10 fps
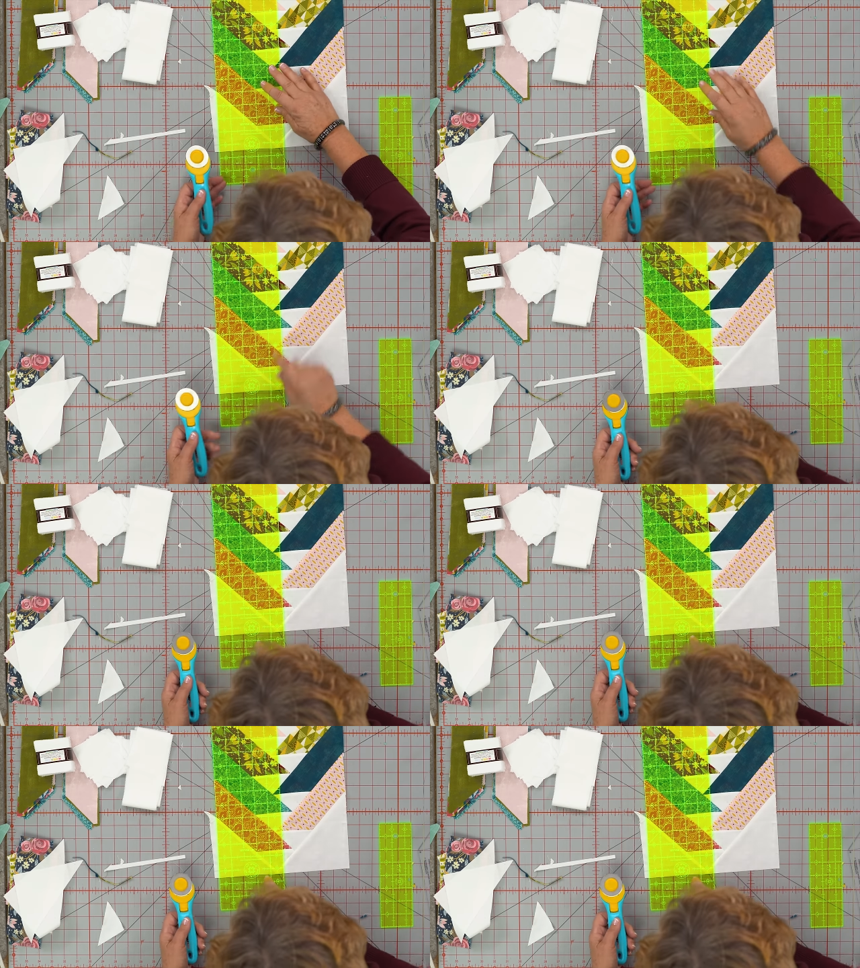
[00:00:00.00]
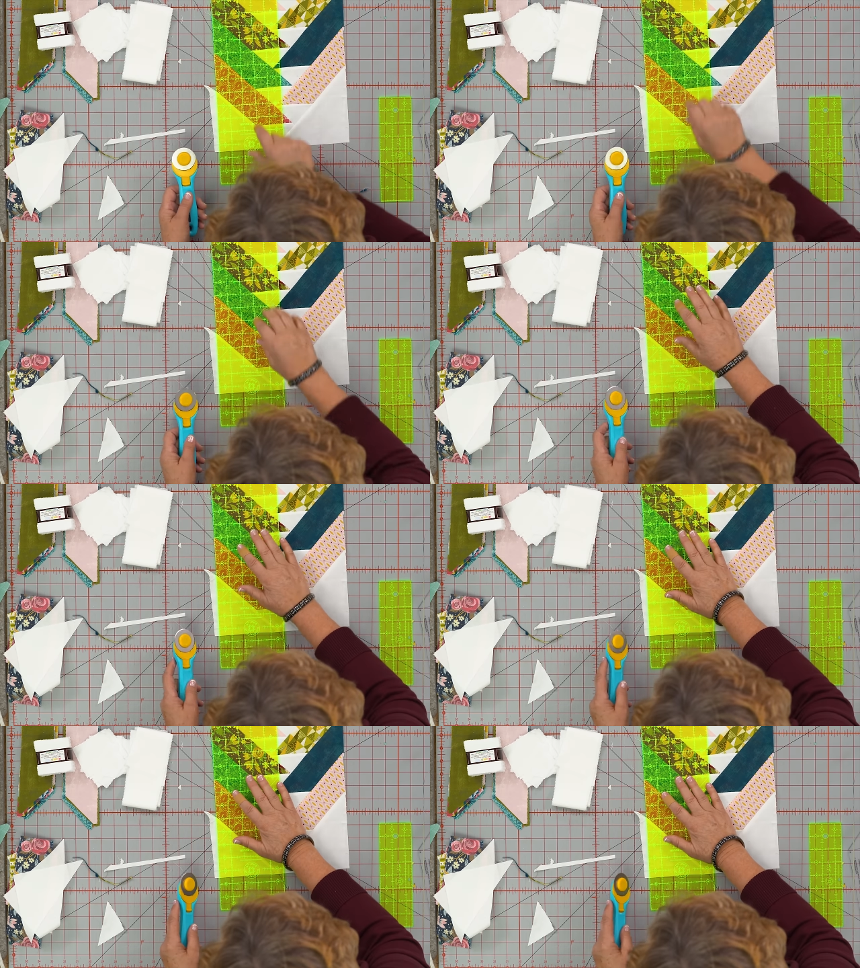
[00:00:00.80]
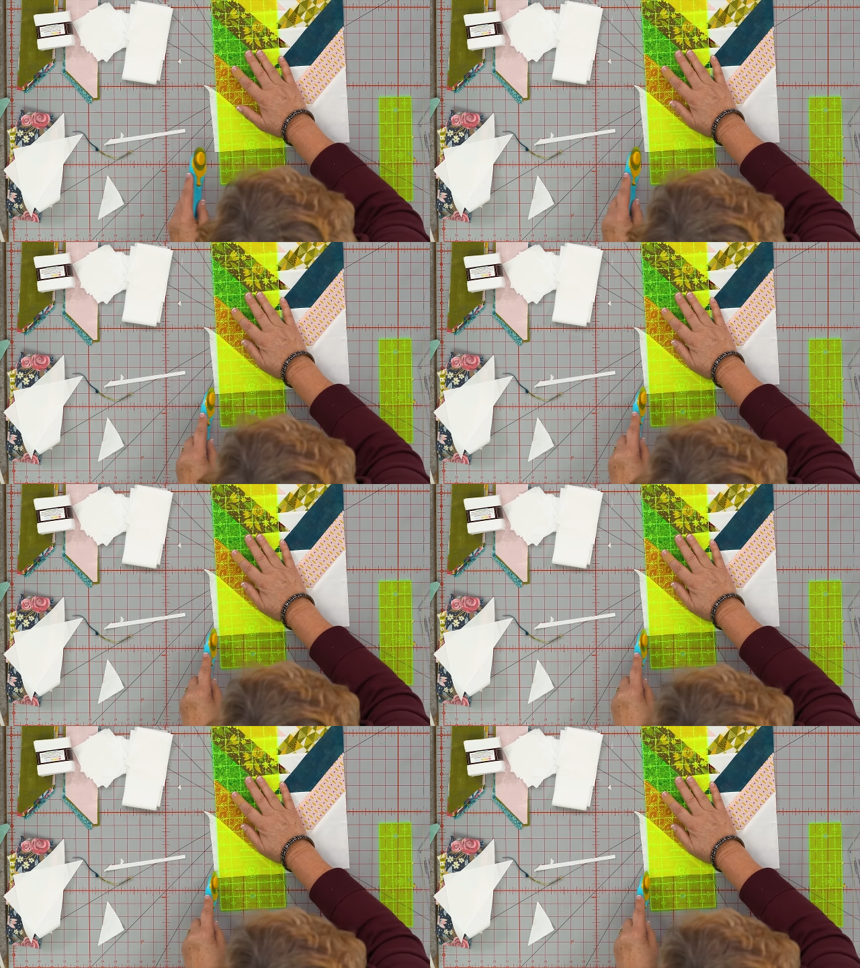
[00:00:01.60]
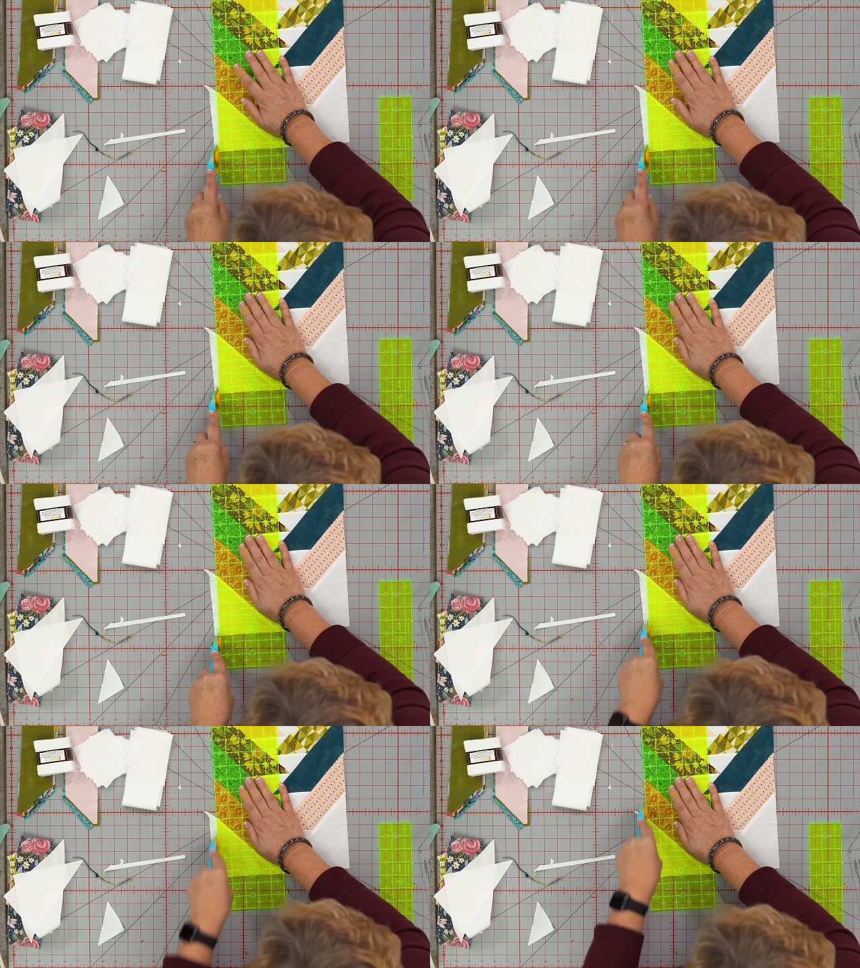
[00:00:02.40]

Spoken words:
[unreadable: no face in view]